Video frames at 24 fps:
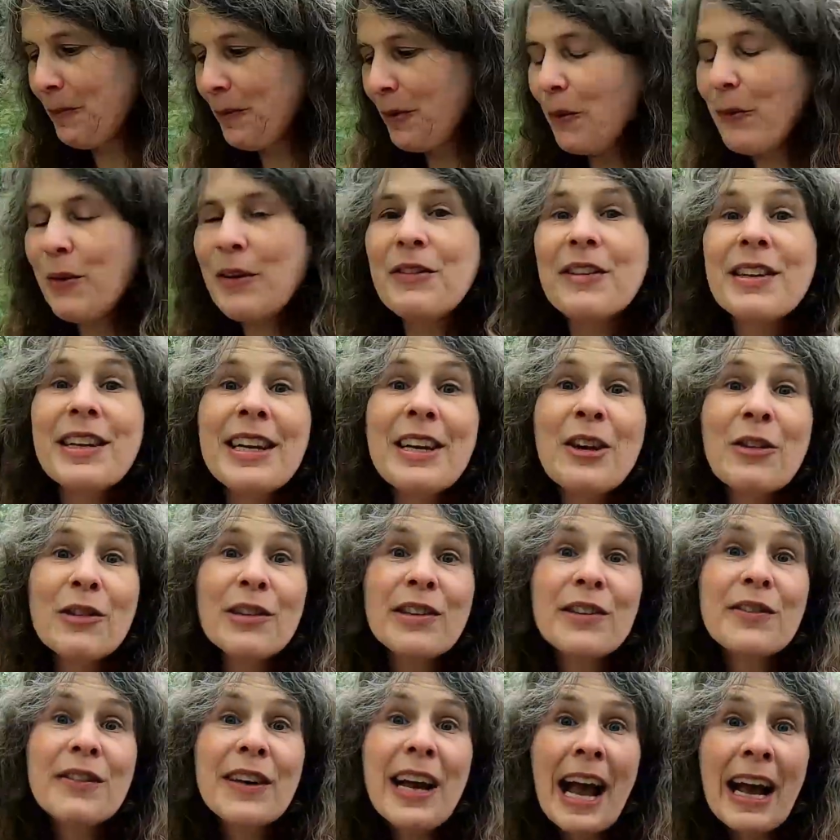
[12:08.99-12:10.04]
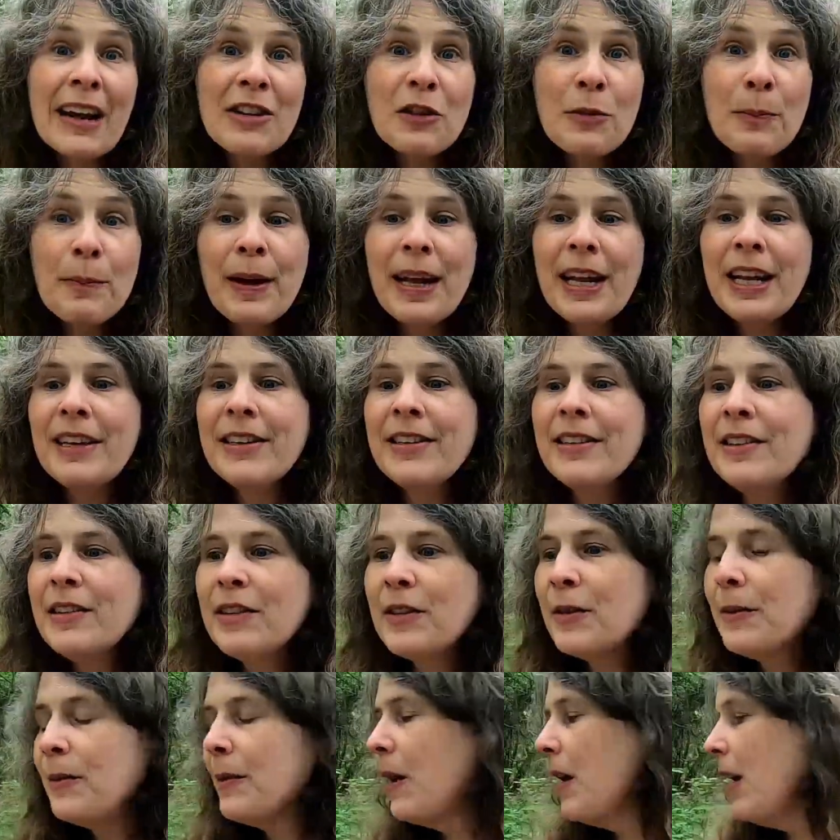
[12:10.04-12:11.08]
We've seen lots of
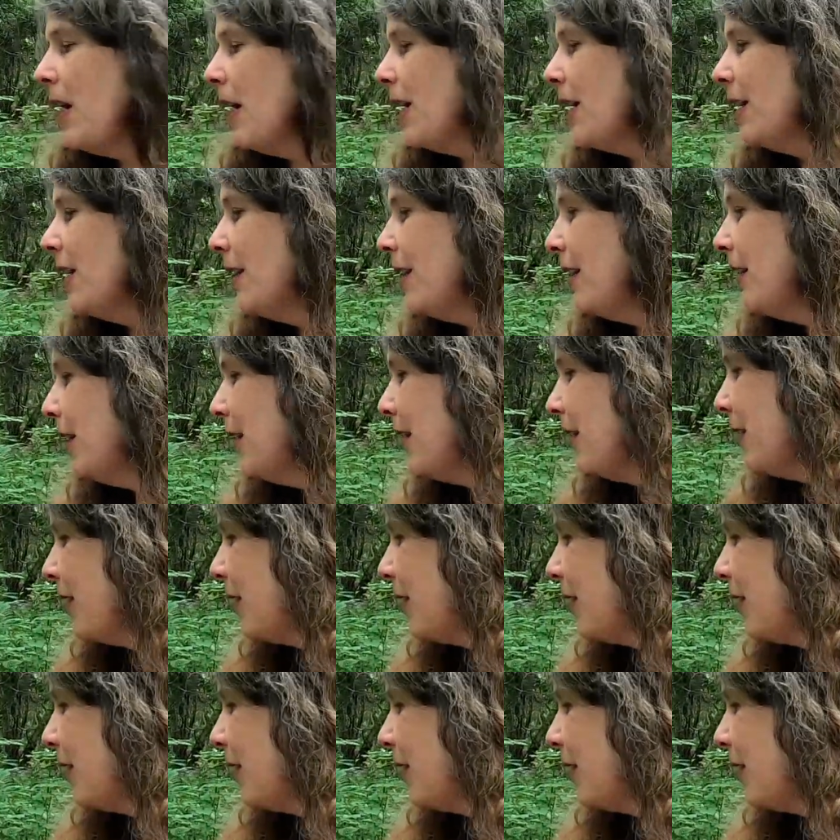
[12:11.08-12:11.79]
caterpillars and